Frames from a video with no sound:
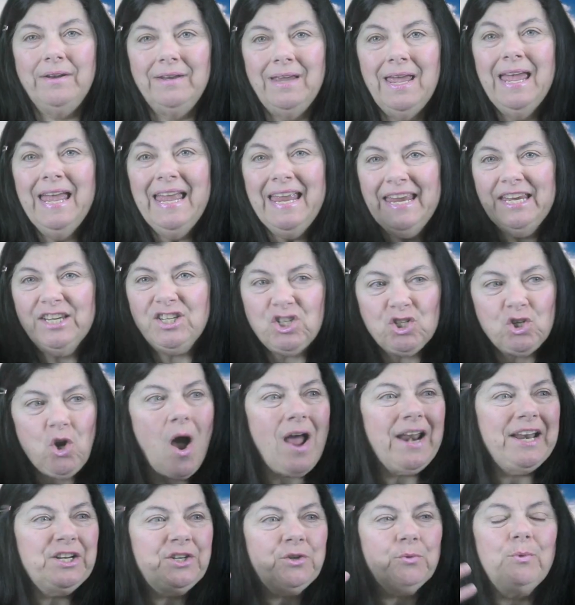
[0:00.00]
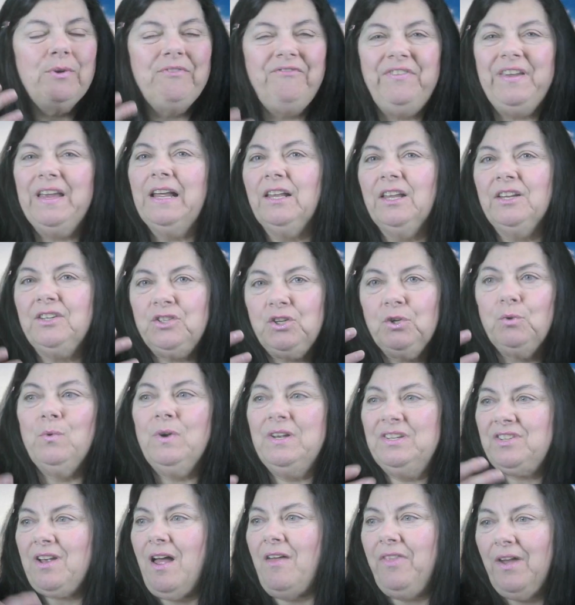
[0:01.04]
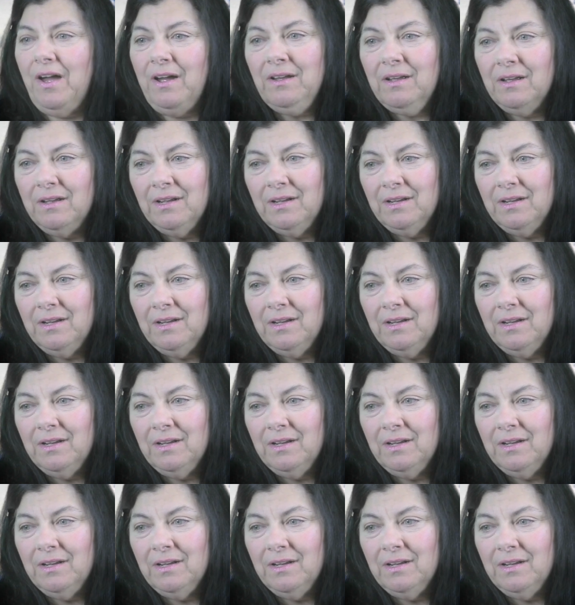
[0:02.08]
He's starting to reveal it to his other